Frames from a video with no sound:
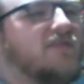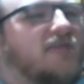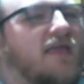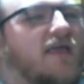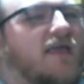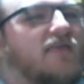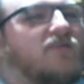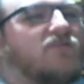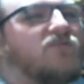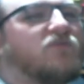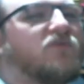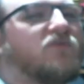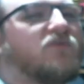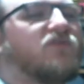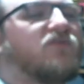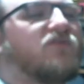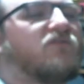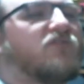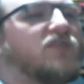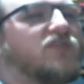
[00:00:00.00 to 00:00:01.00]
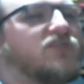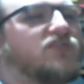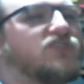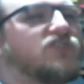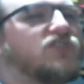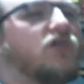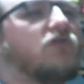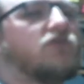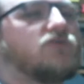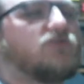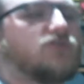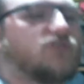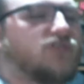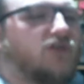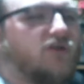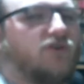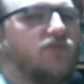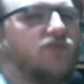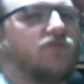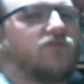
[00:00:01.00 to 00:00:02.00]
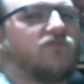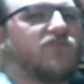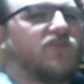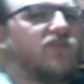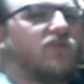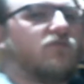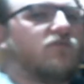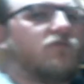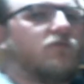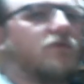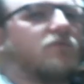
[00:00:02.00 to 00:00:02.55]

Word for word: they specifically show a shot of C three